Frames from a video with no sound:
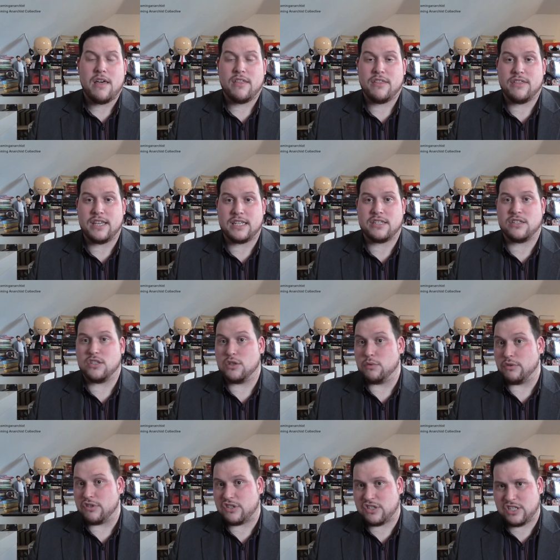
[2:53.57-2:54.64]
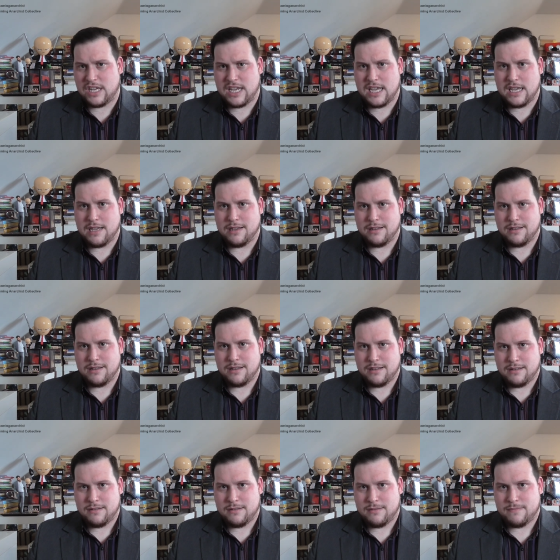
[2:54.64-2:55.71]
This you will see
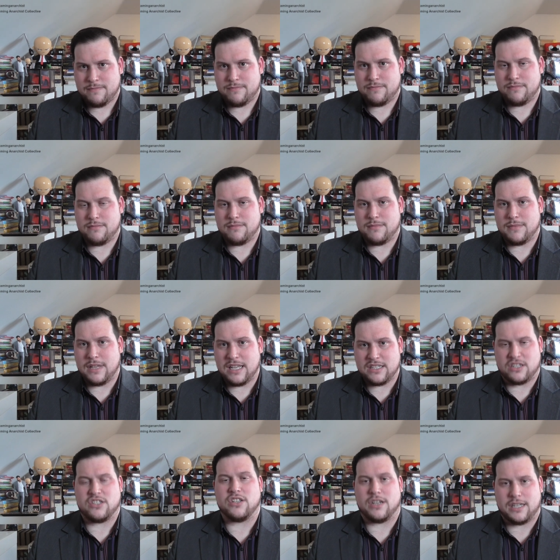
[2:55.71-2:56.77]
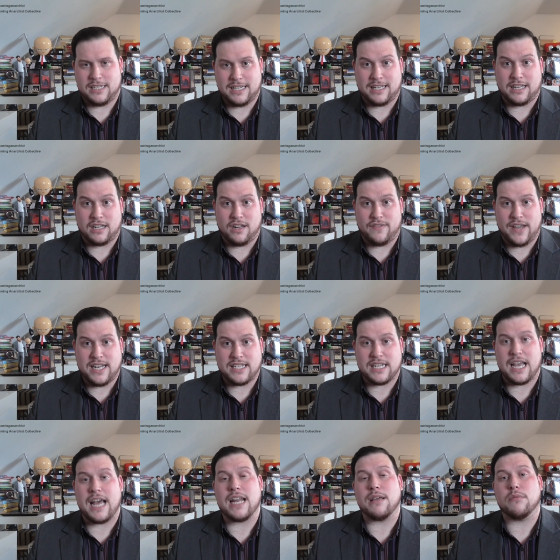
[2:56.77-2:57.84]
is a cyclical event
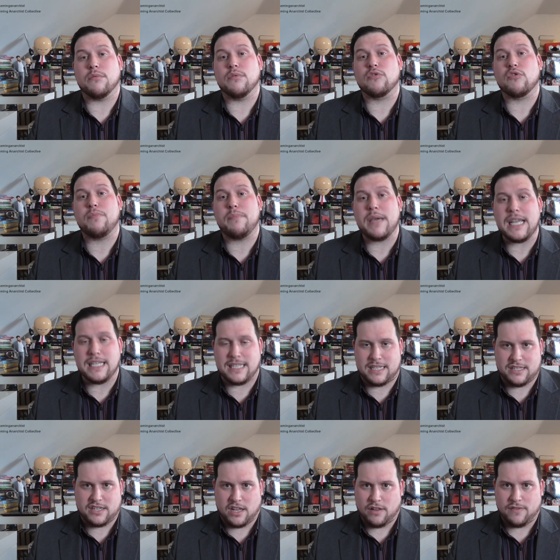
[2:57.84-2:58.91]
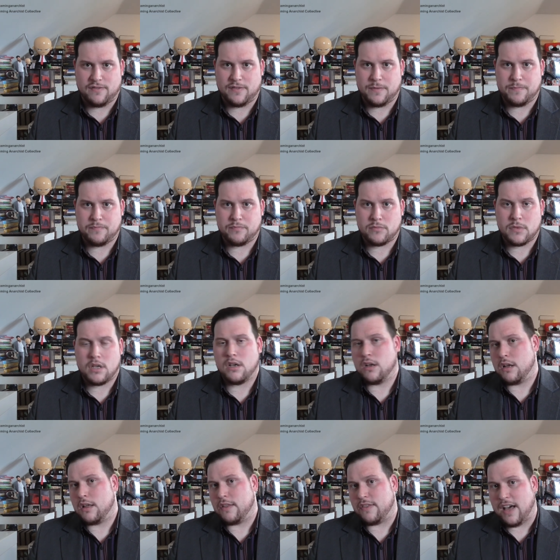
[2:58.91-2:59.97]
and it will repeat itself.
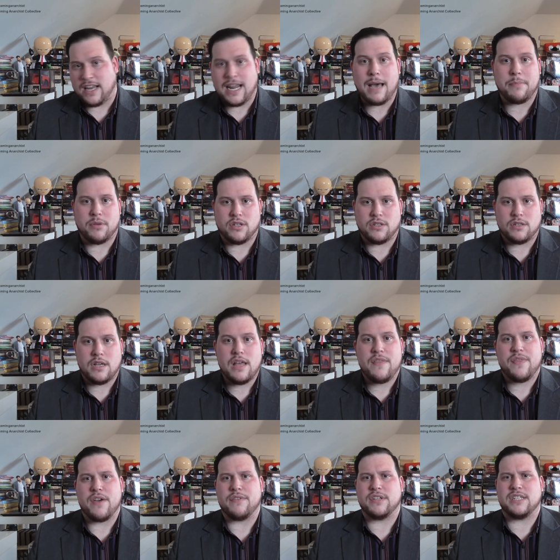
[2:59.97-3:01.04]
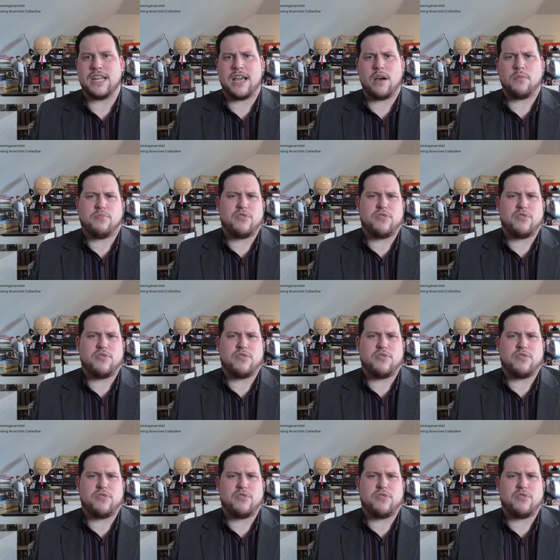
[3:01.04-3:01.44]
That happened. There is now